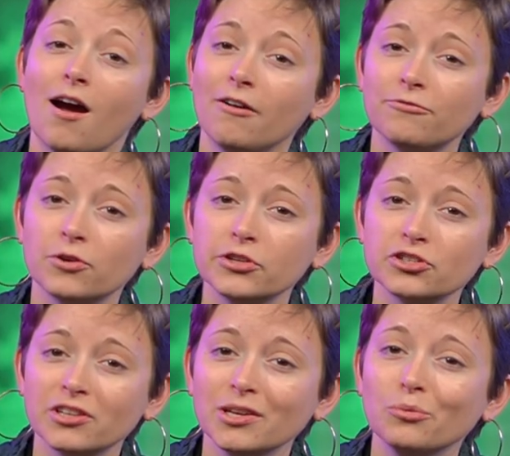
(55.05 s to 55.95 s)

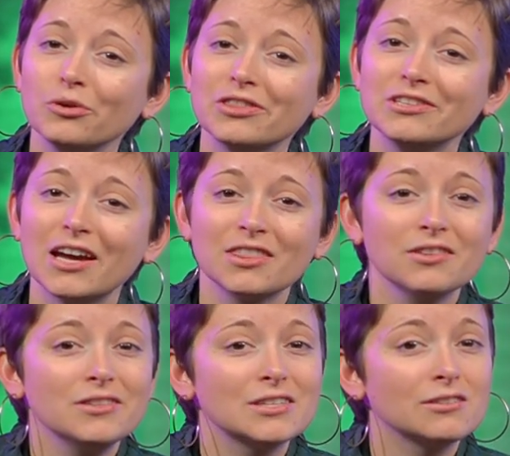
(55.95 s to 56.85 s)
Unfortunately, with the death
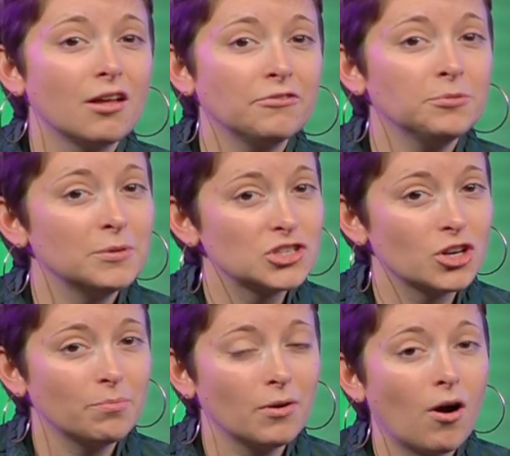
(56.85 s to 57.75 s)
of this loved
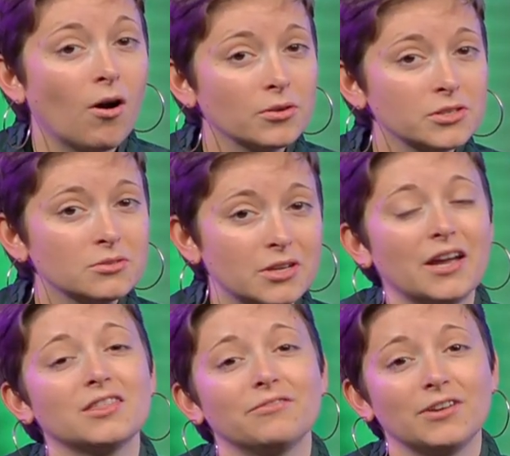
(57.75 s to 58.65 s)
bishop, also
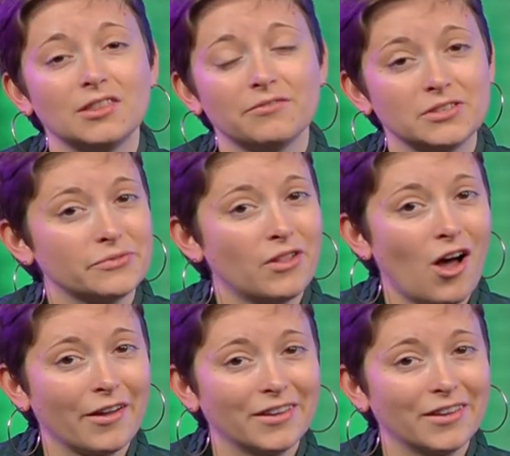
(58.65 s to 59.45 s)
died the faith of his flock.